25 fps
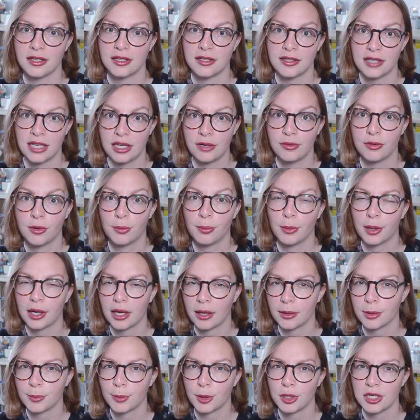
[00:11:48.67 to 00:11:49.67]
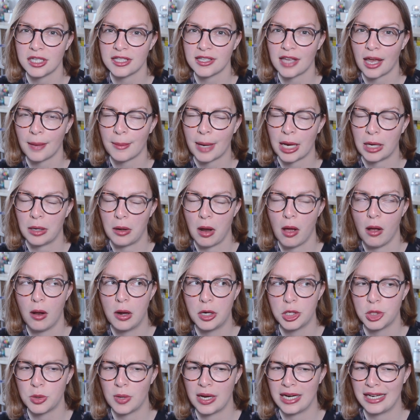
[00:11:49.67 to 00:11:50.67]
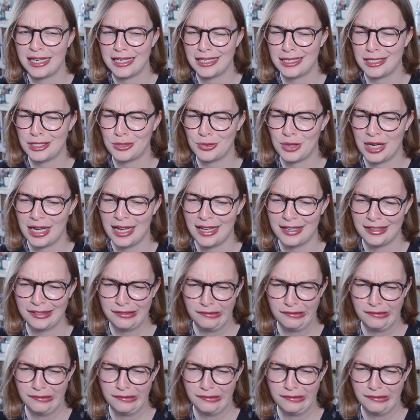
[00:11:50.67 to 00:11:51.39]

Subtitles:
The sequel, Bring Out the Bodies, came out in 2012.